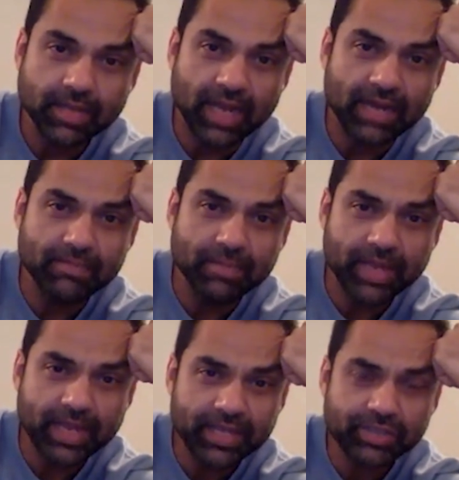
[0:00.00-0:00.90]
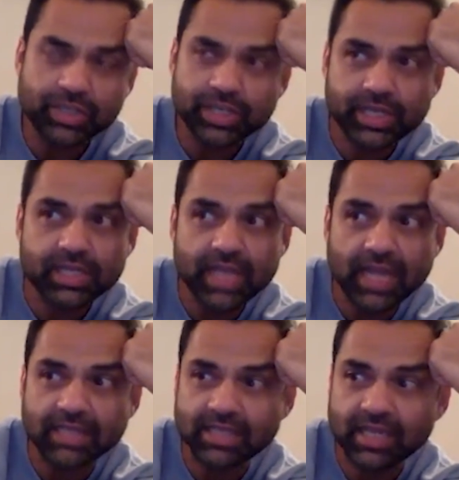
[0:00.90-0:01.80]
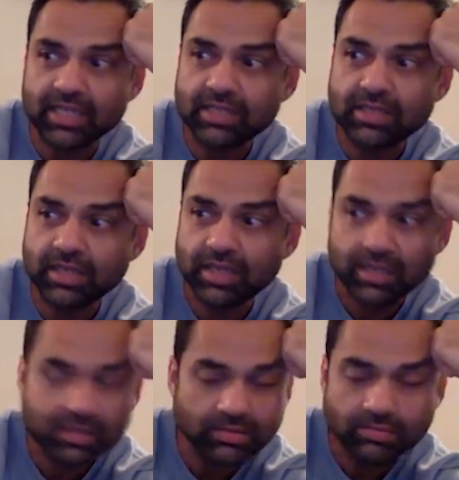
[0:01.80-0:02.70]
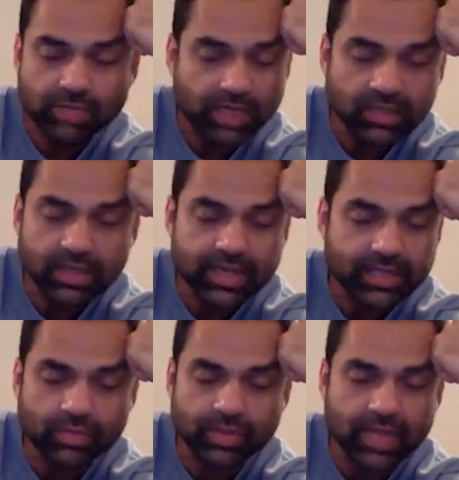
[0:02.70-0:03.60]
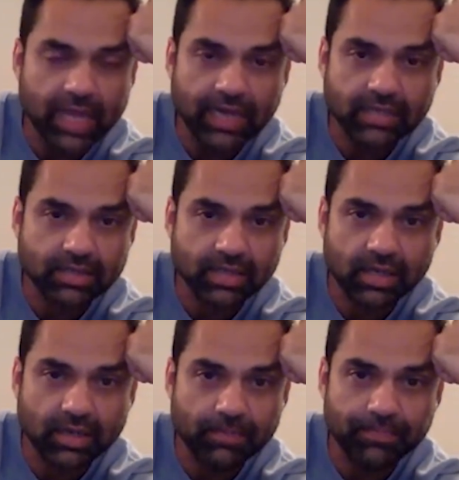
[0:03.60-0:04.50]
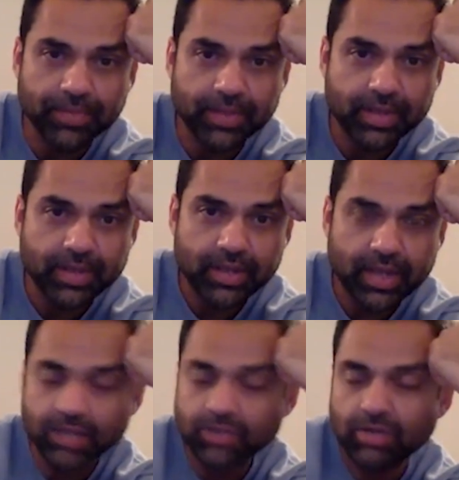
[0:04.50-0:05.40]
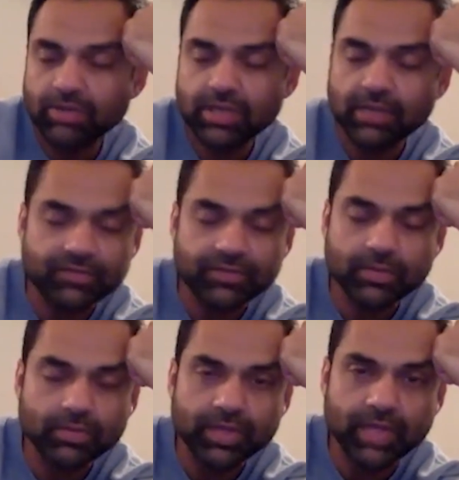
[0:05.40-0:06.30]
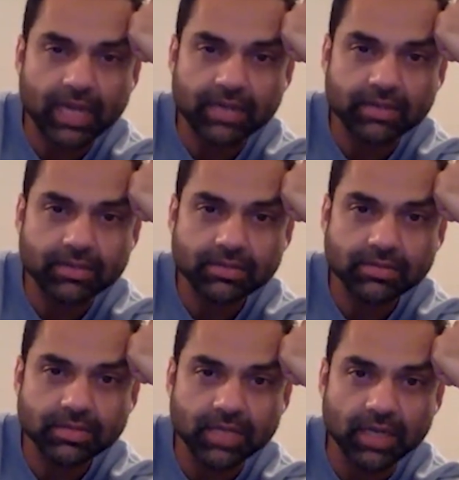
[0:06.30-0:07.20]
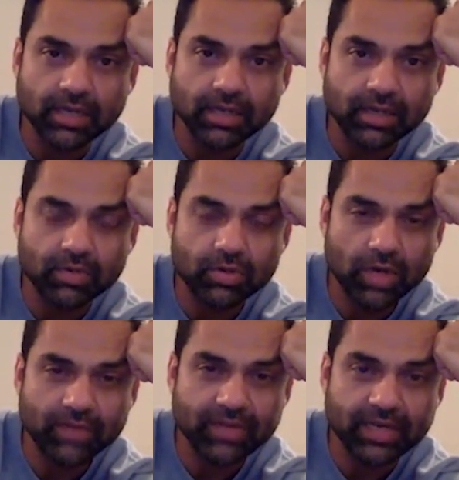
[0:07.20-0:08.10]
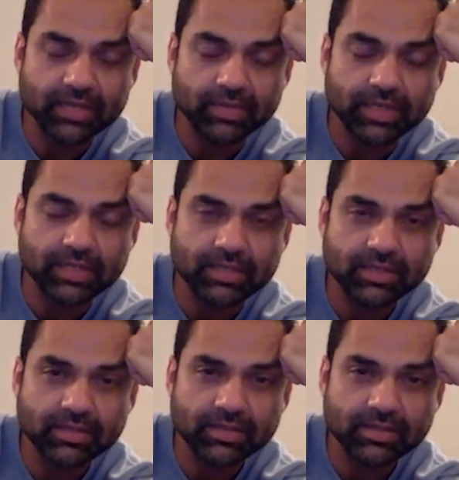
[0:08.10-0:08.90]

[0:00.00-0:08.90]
And Mahesh ji, in that sense, resonates with that. And so I was comfortable with that. Yeah, I would not have done it otherwise.